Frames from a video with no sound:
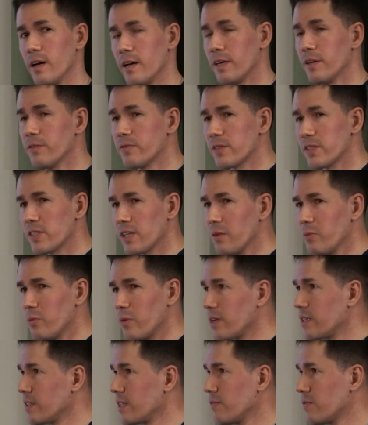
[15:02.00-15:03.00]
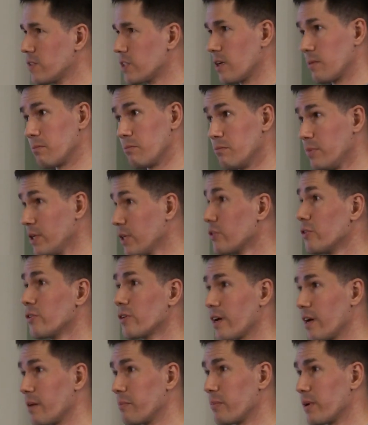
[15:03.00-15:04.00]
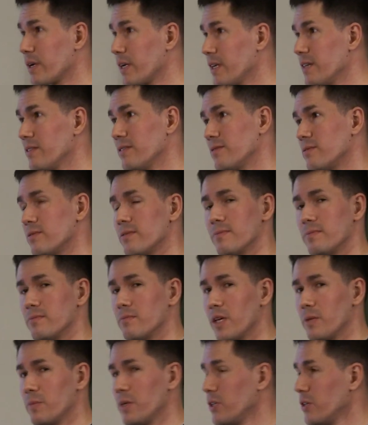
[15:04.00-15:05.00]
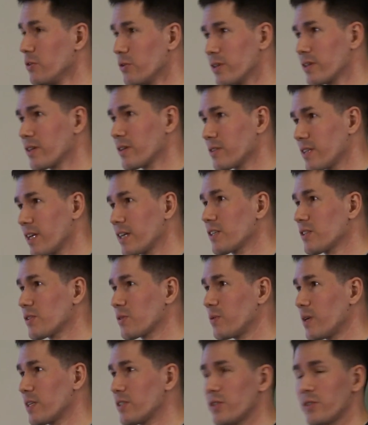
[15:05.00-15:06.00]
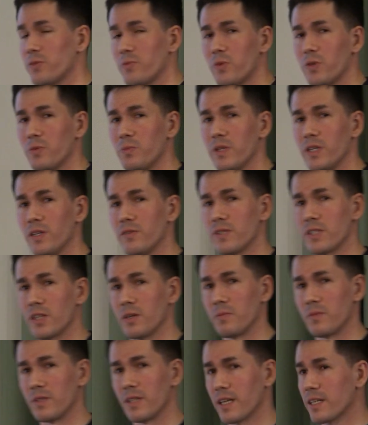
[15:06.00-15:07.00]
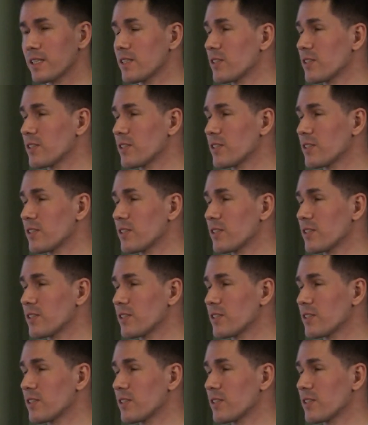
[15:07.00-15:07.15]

if some bigger company, maybe your next question would be if some